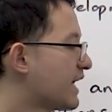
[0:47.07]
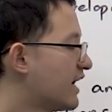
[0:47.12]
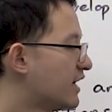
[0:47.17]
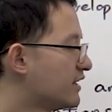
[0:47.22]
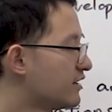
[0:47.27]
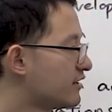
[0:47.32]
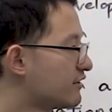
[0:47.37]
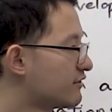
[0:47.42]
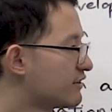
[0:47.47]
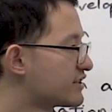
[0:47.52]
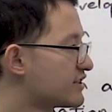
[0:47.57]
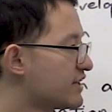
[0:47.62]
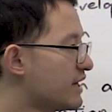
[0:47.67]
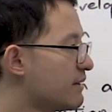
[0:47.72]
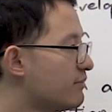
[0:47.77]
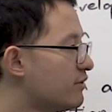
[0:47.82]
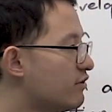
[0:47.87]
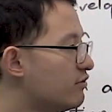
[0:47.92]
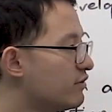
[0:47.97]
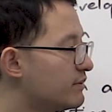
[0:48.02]
Another
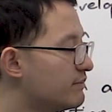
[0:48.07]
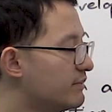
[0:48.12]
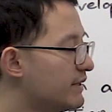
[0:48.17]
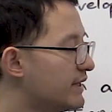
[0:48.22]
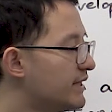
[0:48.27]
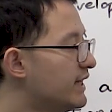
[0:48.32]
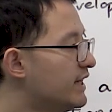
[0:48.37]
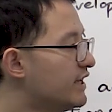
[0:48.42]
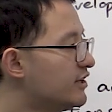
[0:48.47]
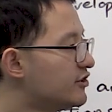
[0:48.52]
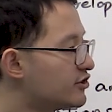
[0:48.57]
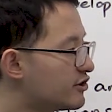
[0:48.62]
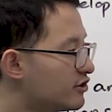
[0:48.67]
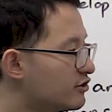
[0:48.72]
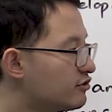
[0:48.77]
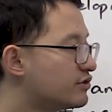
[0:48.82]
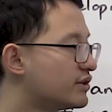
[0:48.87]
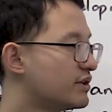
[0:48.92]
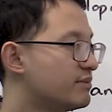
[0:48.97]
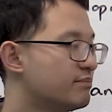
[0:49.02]
example would be
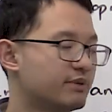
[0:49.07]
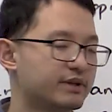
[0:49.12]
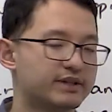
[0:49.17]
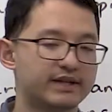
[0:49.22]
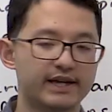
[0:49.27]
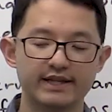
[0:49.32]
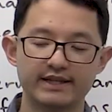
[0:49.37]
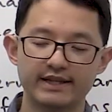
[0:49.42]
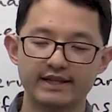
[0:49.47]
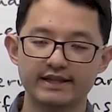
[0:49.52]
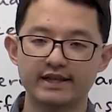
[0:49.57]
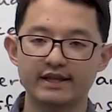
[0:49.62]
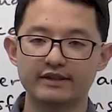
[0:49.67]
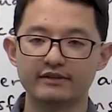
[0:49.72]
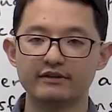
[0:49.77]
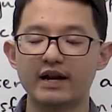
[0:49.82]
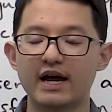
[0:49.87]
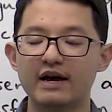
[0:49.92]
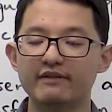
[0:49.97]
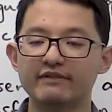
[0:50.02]
children pretending that
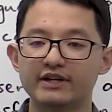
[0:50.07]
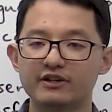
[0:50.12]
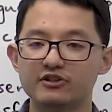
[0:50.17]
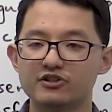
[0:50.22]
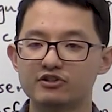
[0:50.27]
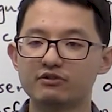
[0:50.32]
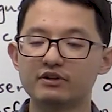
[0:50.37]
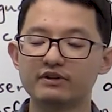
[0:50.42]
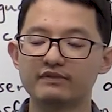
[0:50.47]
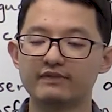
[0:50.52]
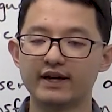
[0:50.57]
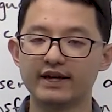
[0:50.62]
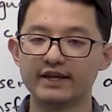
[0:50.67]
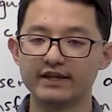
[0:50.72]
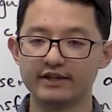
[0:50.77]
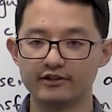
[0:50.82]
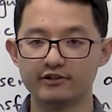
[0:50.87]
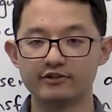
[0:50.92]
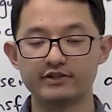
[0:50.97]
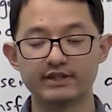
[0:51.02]
they're having a sword
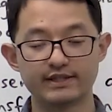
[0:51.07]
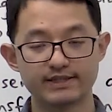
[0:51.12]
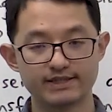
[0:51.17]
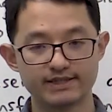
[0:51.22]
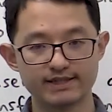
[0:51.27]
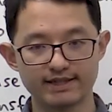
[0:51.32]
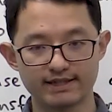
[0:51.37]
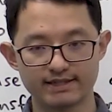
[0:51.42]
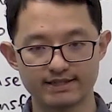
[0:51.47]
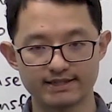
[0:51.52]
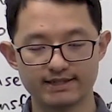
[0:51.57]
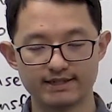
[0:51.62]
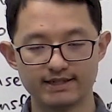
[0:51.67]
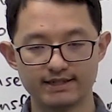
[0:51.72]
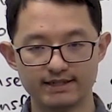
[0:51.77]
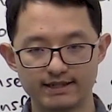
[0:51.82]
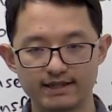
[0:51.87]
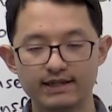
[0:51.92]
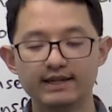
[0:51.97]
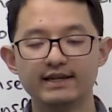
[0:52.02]
fight using sticks.
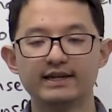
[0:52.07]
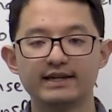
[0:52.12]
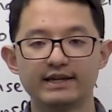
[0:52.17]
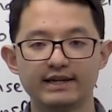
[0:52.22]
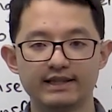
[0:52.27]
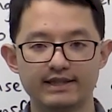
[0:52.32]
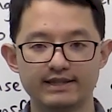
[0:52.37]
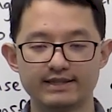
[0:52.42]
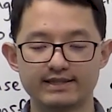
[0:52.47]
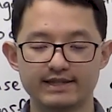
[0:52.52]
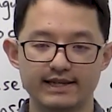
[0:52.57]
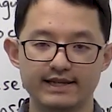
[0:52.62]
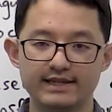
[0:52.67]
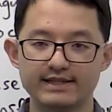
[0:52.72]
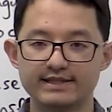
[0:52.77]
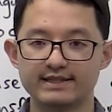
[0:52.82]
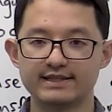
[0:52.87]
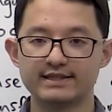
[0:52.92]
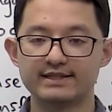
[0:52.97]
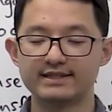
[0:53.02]
In this
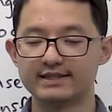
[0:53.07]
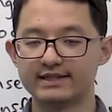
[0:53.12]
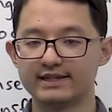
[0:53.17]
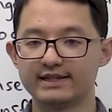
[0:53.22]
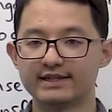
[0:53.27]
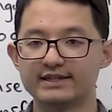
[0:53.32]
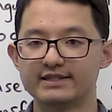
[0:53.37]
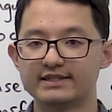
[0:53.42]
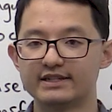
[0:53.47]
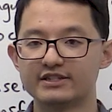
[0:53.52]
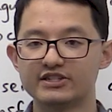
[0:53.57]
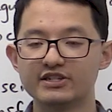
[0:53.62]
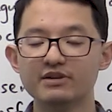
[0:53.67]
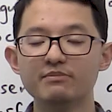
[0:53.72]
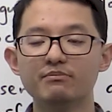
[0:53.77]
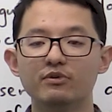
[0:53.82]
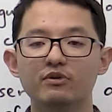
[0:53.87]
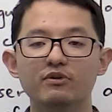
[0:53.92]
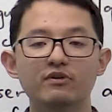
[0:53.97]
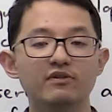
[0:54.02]
case, the stick is a
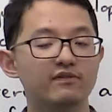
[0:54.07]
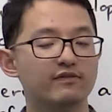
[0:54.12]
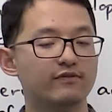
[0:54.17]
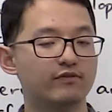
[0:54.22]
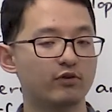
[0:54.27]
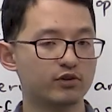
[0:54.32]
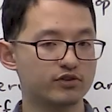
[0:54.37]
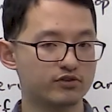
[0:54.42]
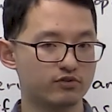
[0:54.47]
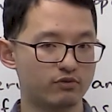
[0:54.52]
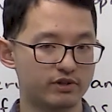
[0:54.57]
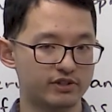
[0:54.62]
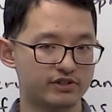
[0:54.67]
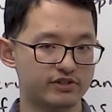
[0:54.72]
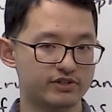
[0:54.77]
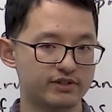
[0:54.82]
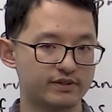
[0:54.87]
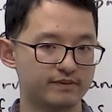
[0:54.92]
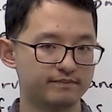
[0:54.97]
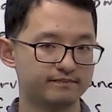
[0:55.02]
symbol for
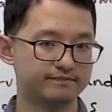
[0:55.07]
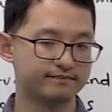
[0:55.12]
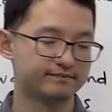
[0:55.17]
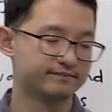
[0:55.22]
swords.